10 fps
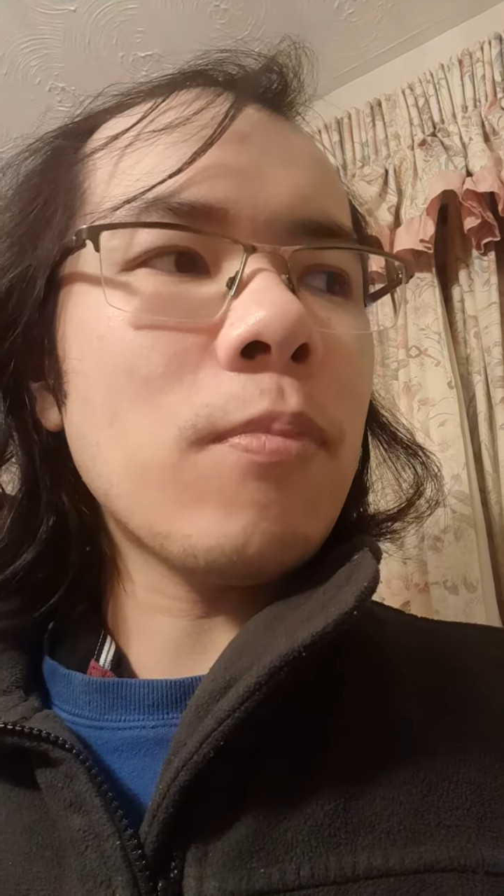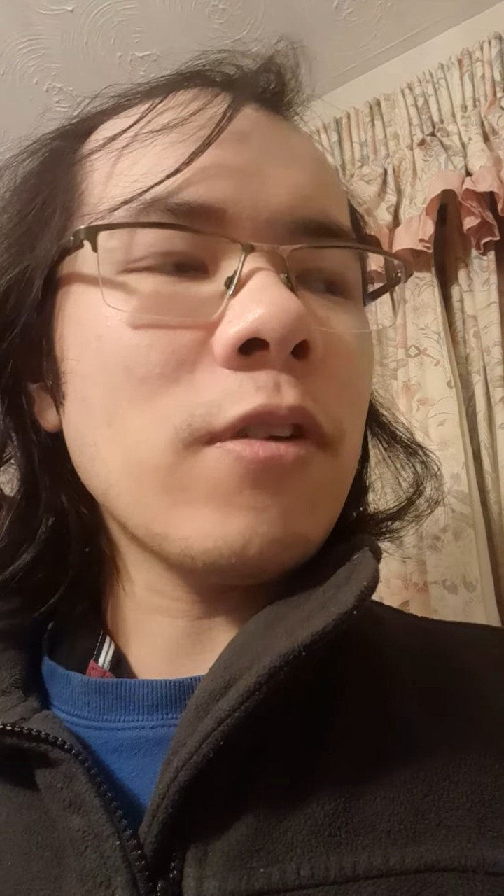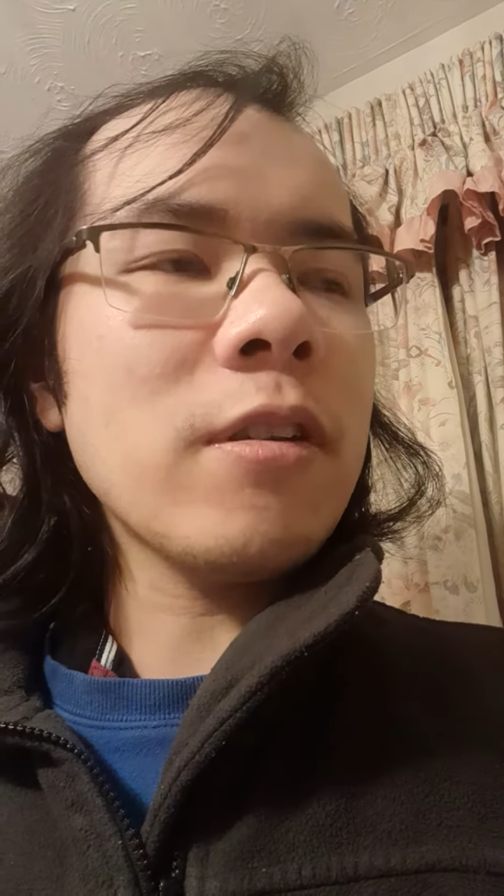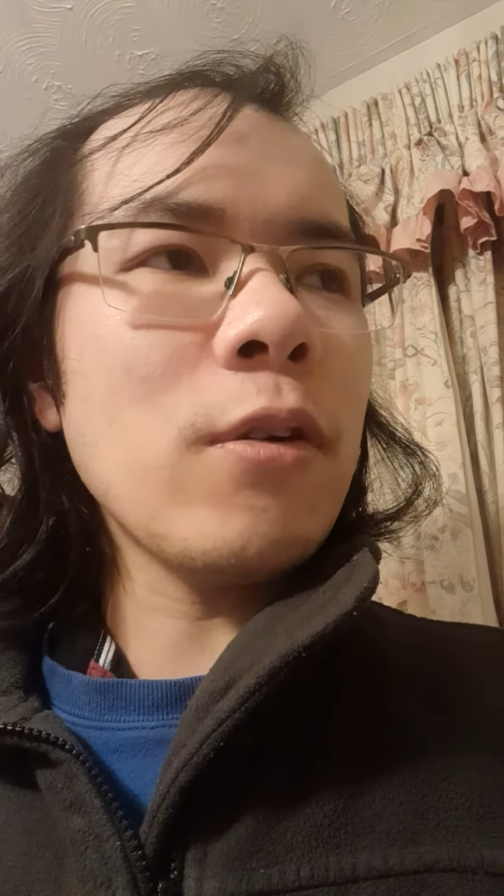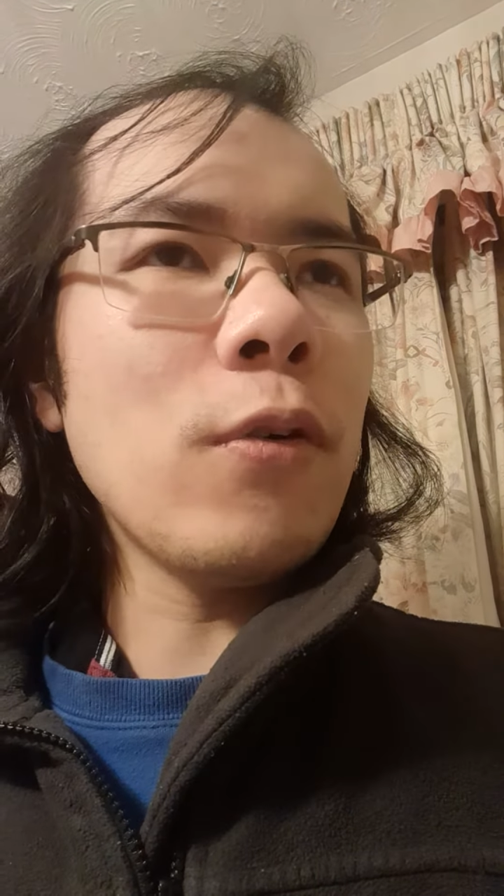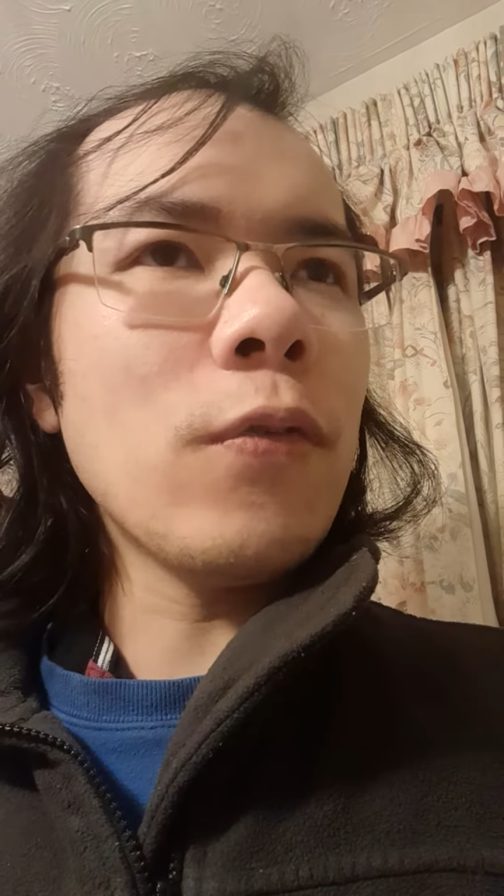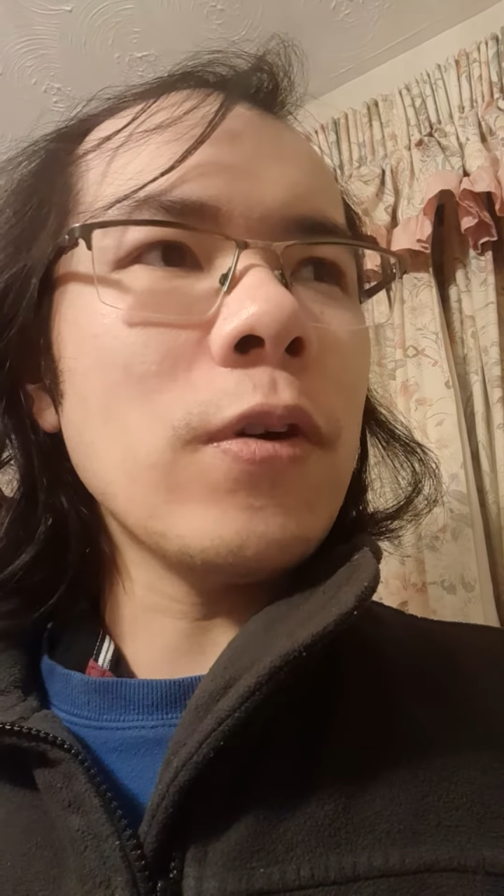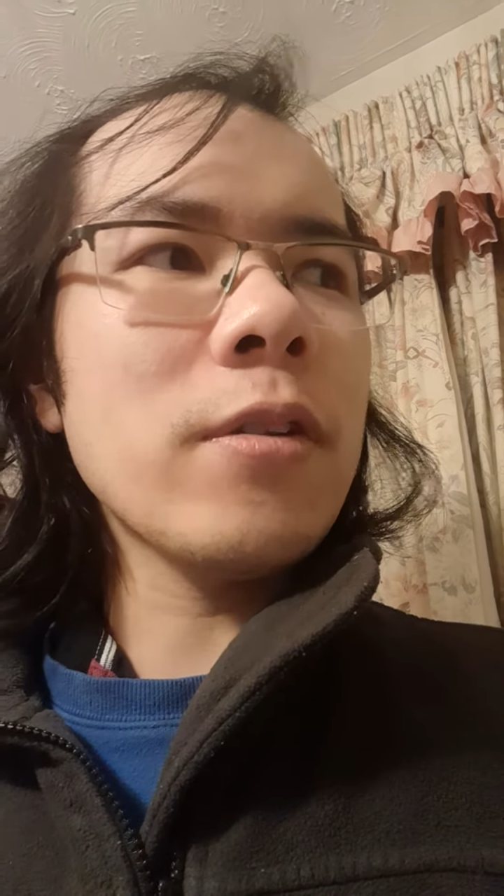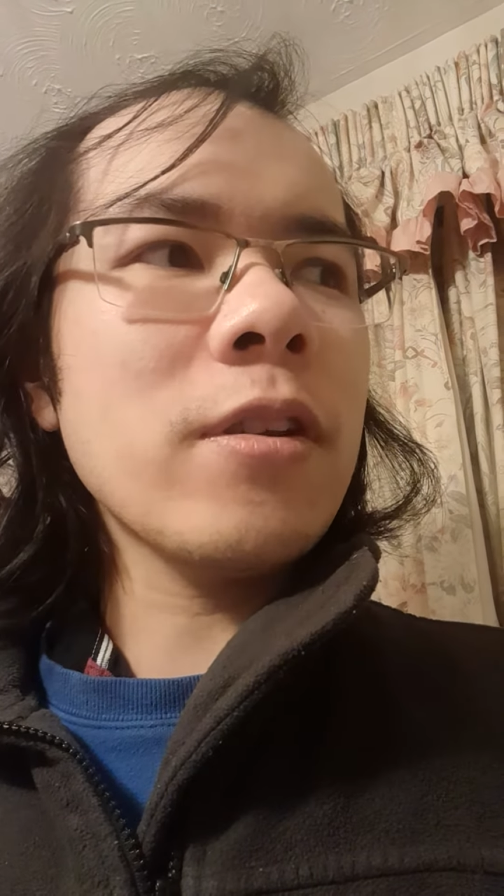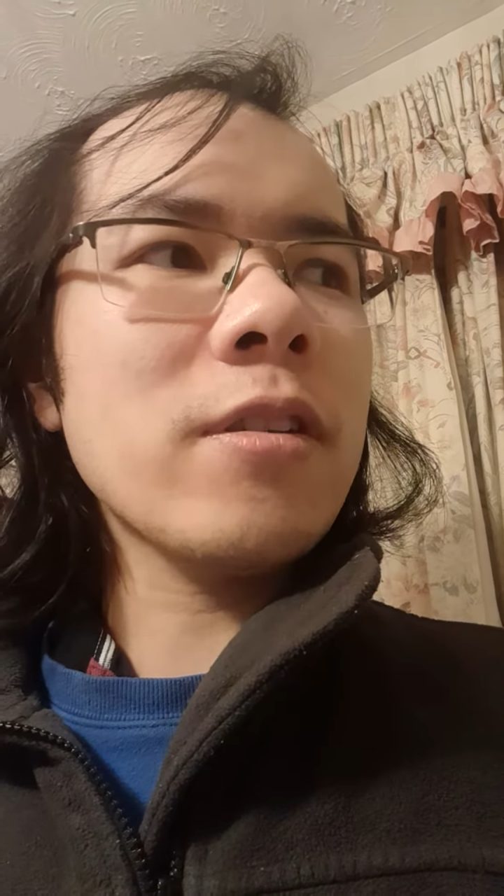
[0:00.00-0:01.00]
Brazil
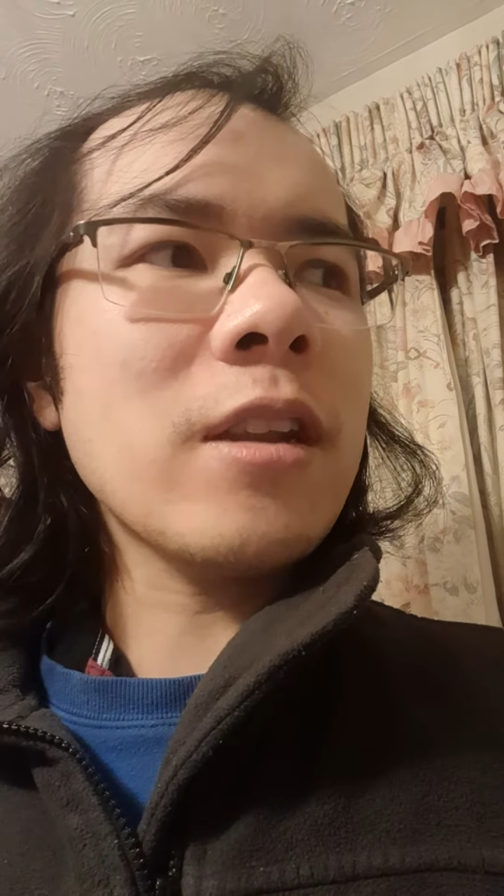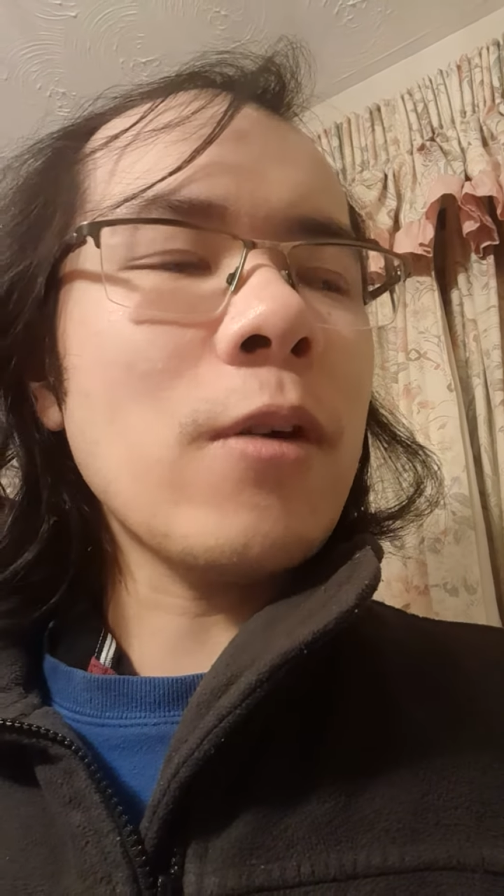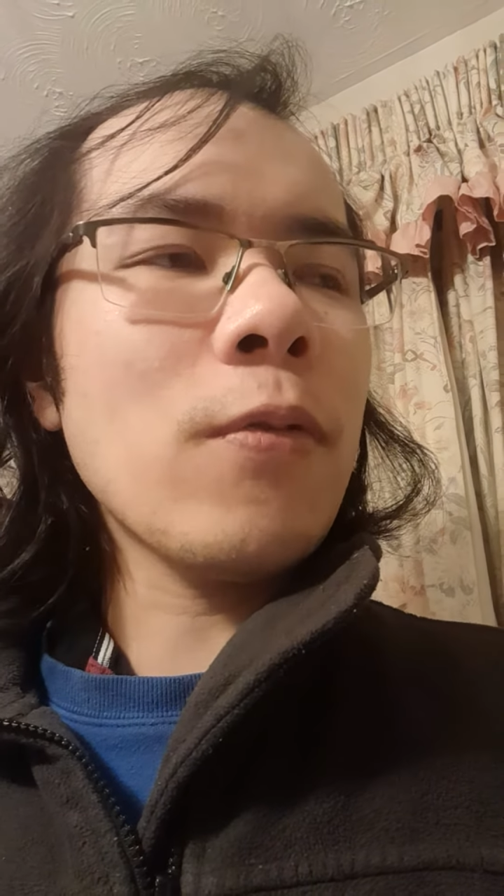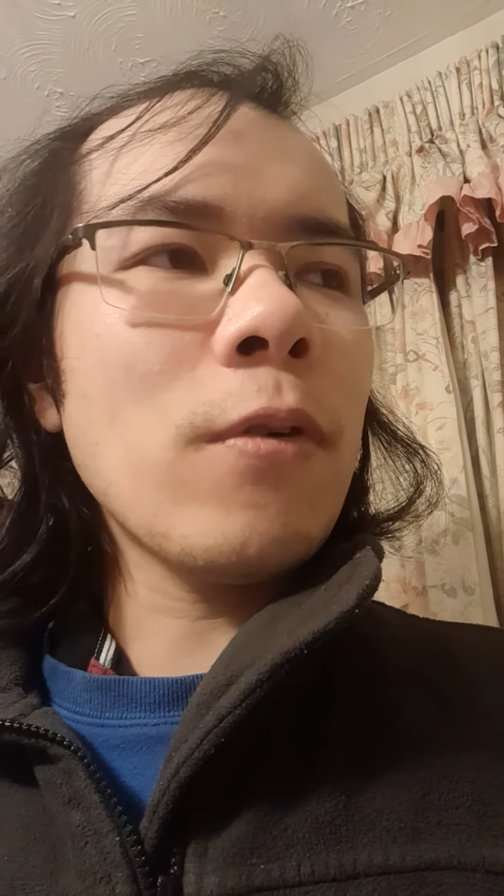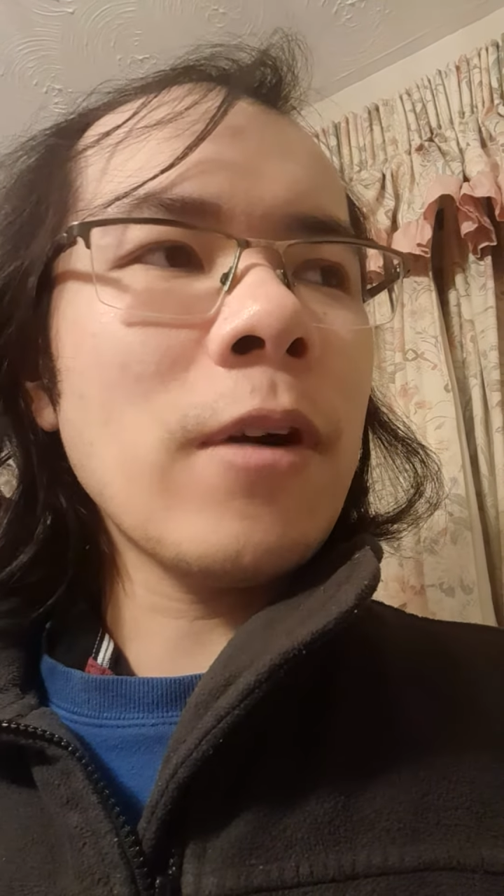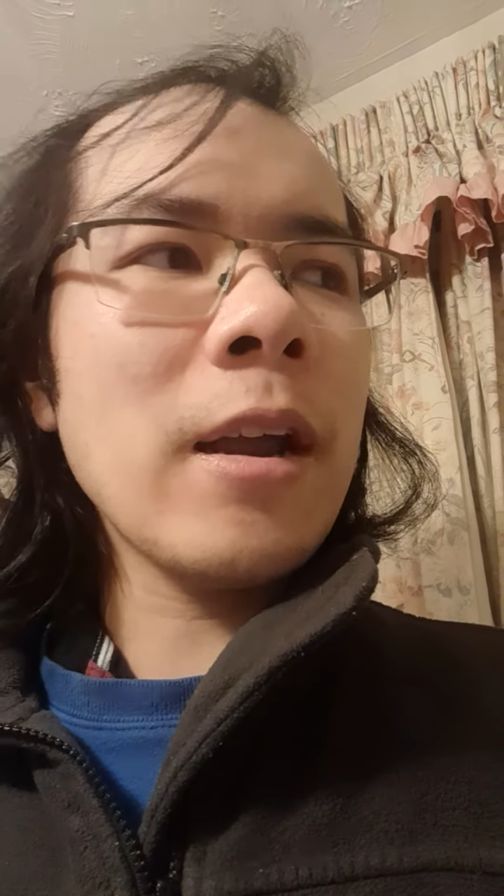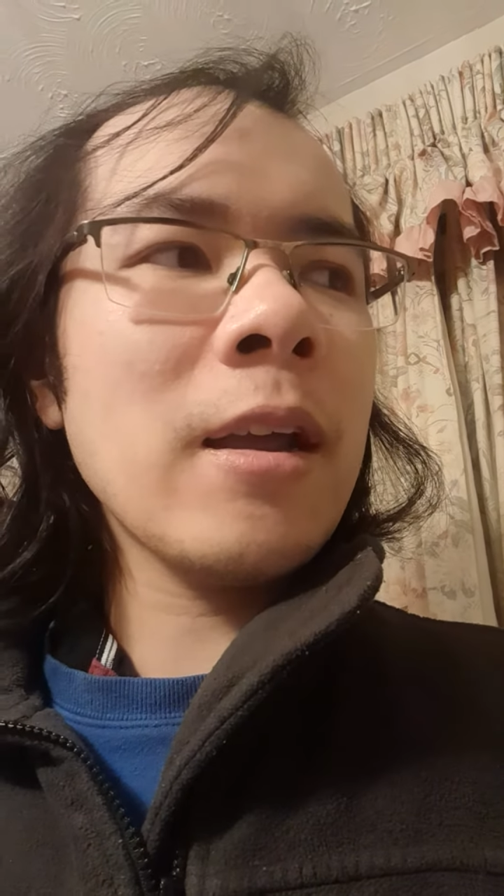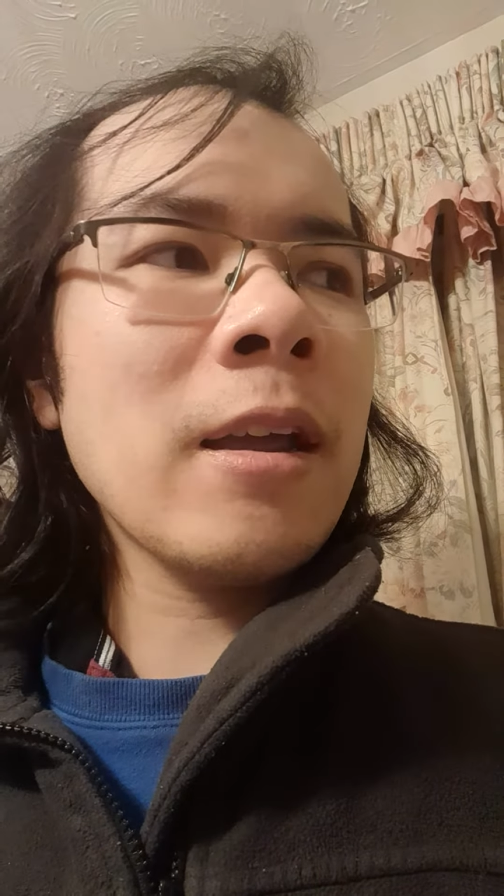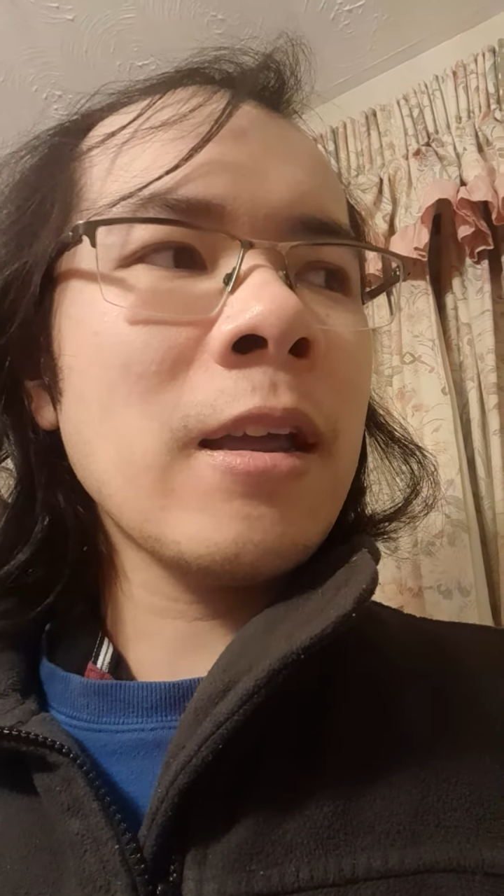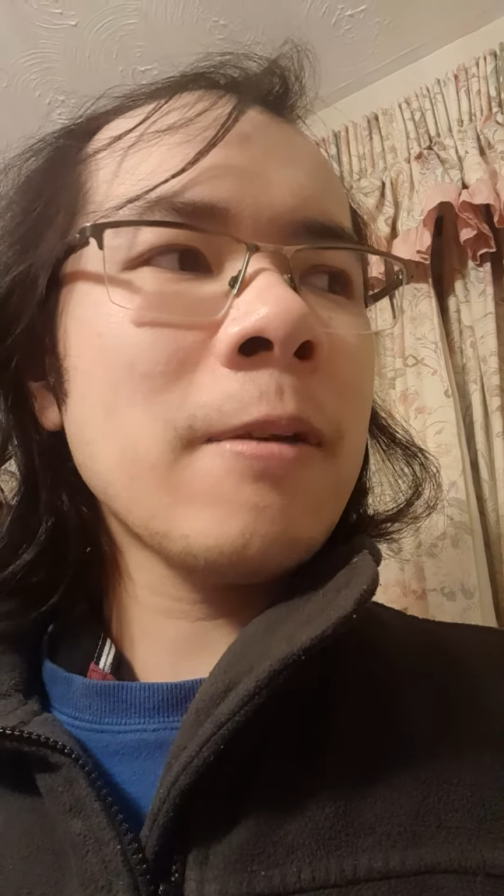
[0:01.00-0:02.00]
versus South
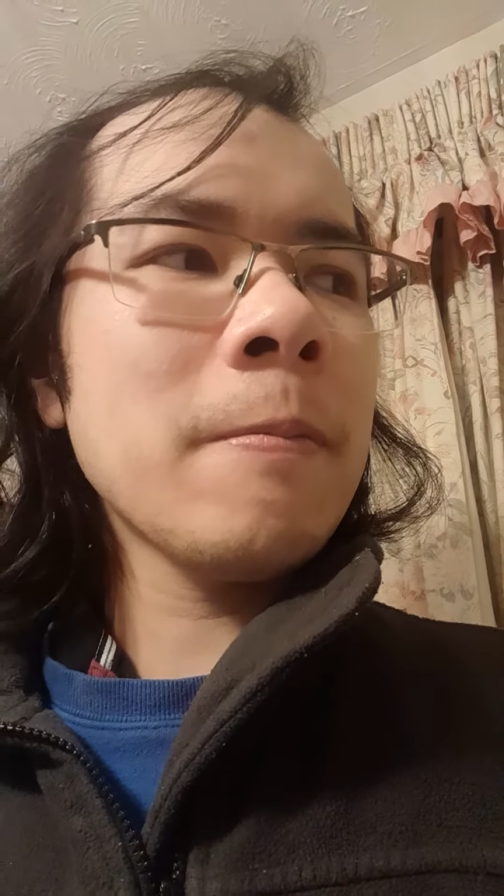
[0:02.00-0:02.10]
Korea.